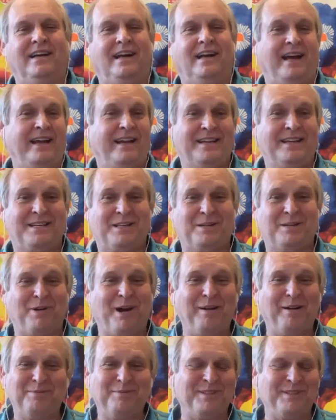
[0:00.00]
I guess the
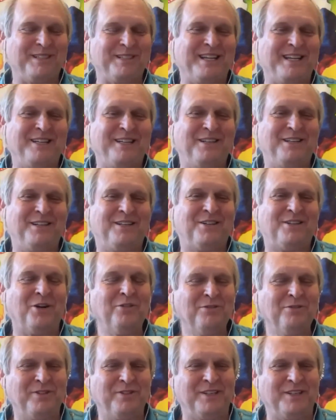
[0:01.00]
problem is they
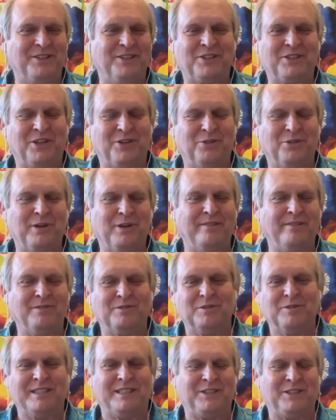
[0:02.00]
don't feel so
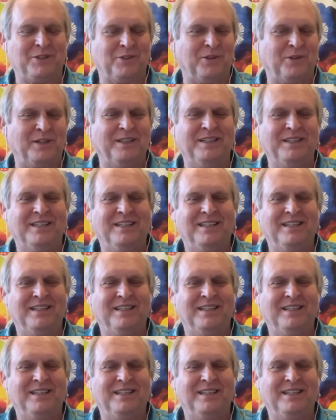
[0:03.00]
rivalrous or